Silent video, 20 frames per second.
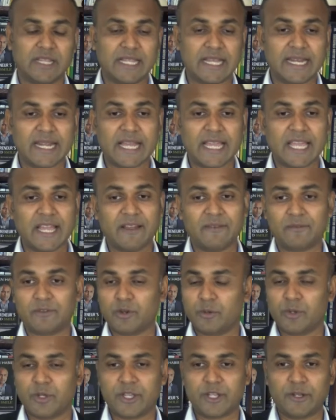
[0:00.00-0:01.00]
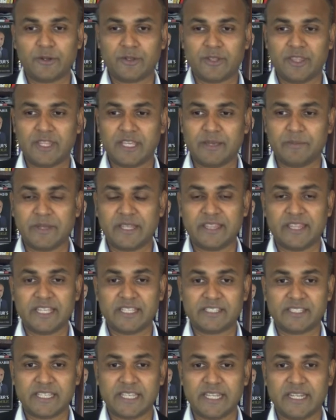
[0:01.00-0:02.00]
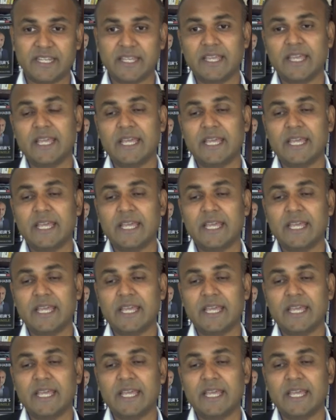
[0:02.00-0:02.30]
And I have communicated with them, and they said